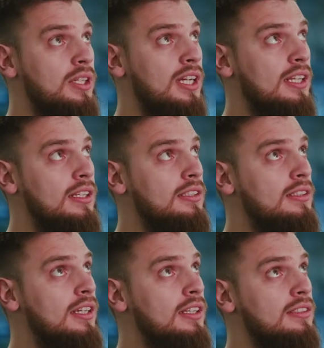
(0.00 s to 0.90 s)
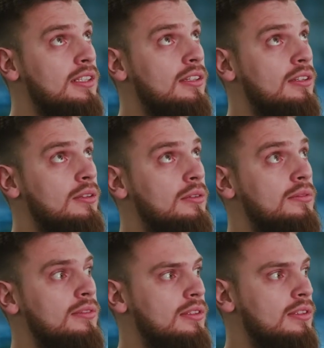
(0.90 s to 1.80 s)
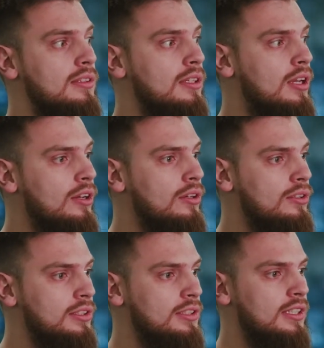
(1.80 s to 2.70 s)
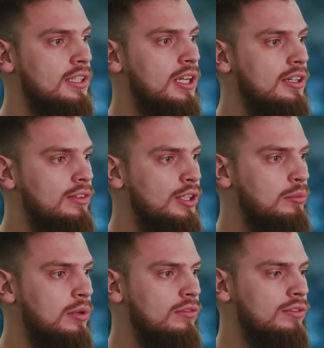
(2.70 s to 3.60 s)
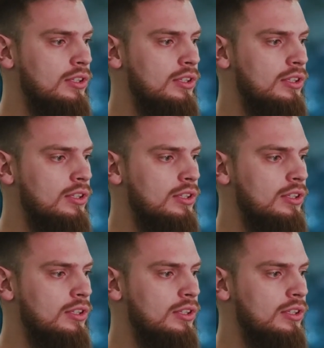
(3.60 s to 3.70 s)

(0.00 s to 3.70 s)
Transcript: had a data set of courses that are available for